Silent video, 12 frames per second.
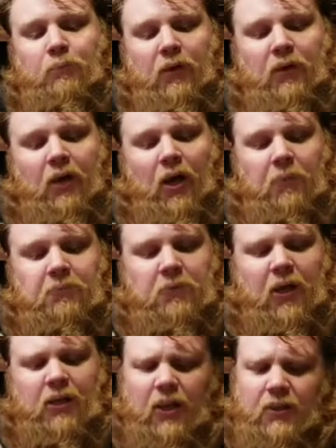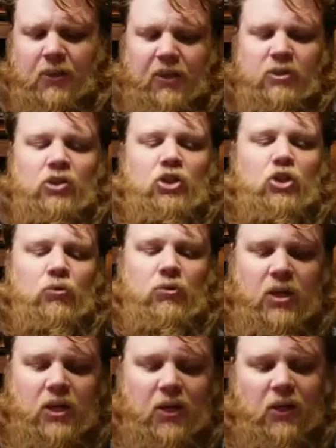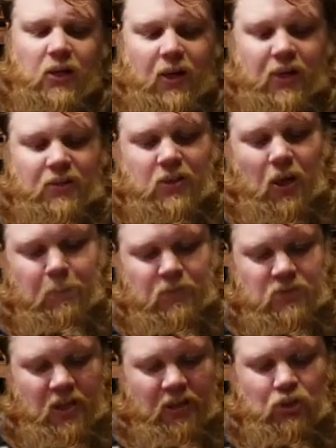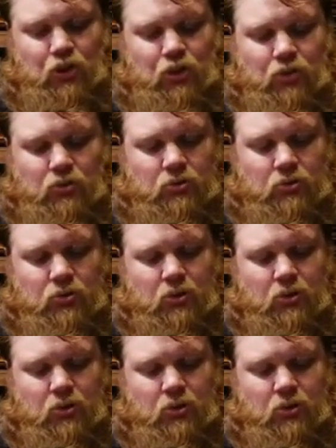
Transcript: But yeah, it's unique. It's got potential.